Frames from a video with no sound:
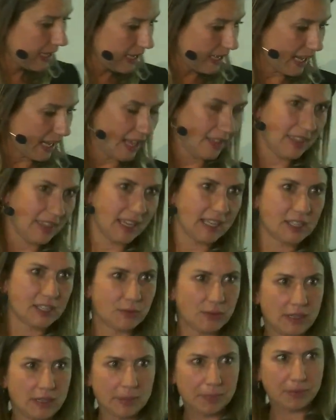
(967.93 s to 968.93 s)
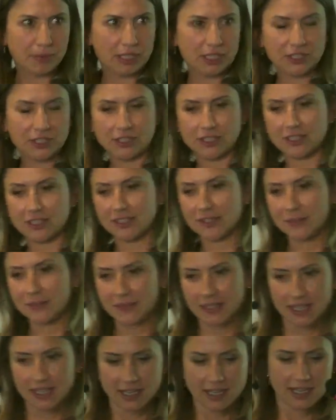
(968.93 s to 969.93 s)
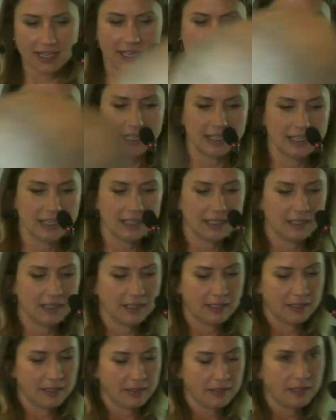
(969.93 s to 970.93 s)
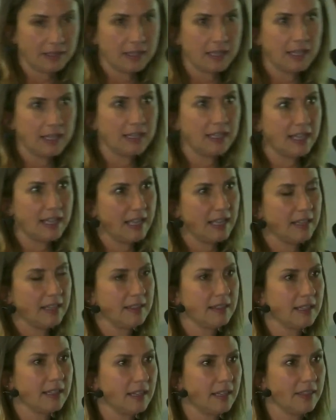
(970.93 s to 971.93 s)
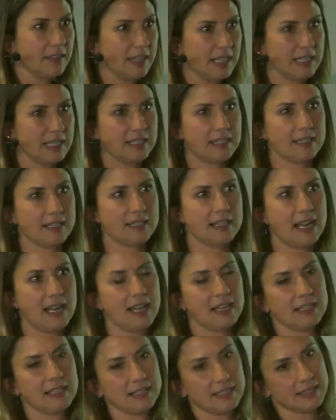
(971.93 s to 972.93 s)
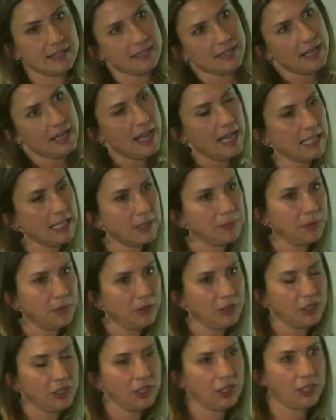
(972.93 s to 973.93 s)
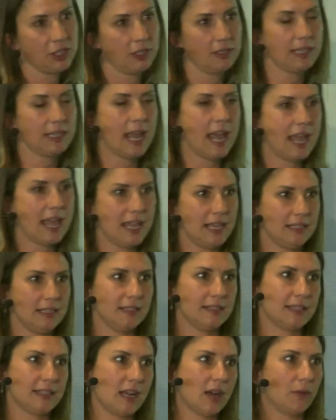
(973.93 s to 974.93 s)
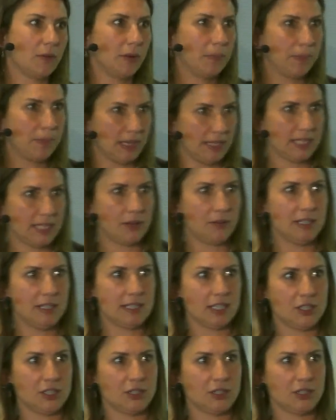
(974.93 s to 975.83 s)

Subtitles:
I think it's really precious. And this last expert session ends our plenary session